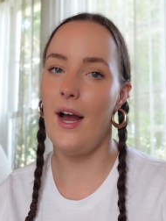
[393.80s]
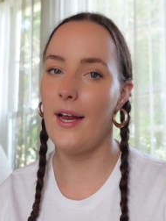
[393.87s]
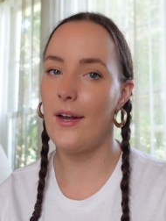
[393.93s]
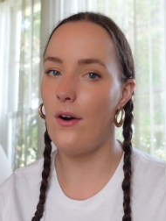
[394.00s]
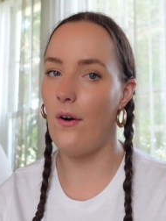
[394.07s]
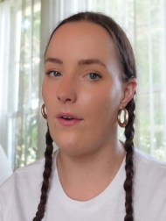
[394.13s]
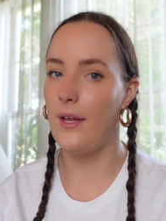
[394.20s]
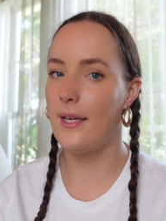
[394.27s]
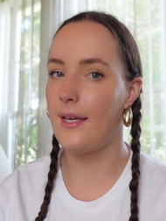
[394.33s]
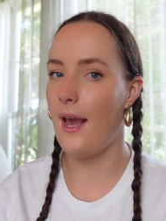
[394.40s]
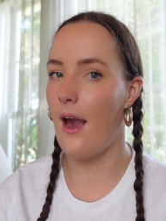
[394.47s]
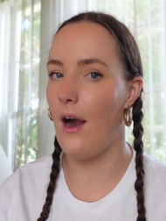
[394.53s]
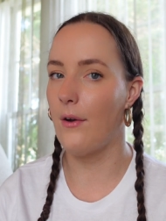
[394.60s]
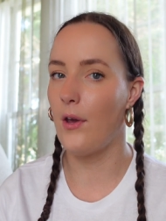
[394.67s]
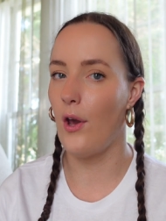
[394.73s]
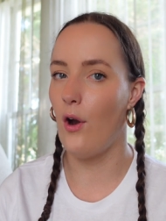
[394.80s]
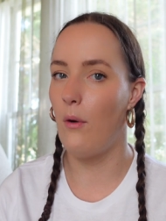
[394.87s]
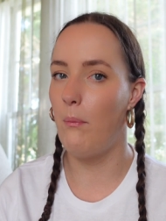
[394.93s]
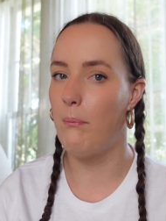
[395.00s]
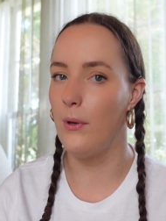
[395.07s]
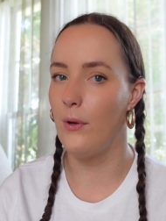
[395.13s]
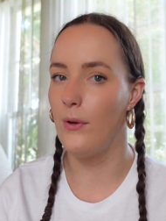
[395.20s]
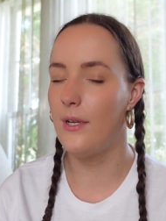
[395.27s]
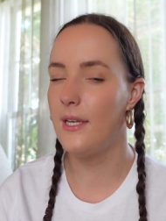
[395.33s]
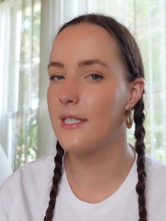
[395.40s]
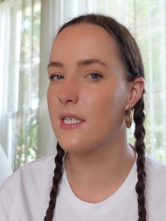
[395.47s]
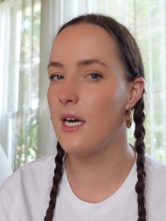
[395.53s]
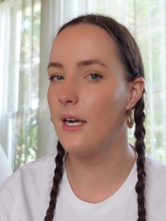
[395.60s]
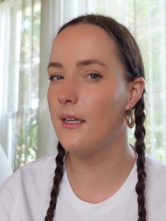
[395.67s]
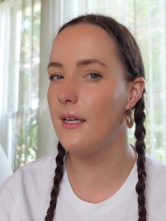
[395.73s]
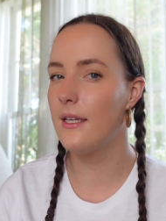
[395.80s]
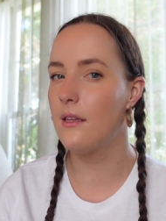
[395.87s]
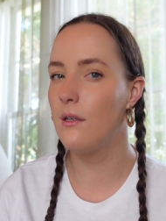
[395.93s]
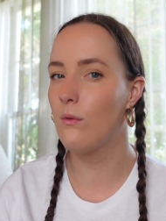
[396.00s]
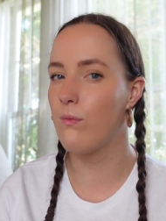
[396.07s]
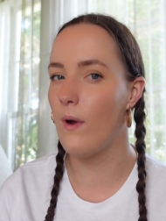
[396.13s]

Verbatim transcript: iconic cowgirl boot is kind of like the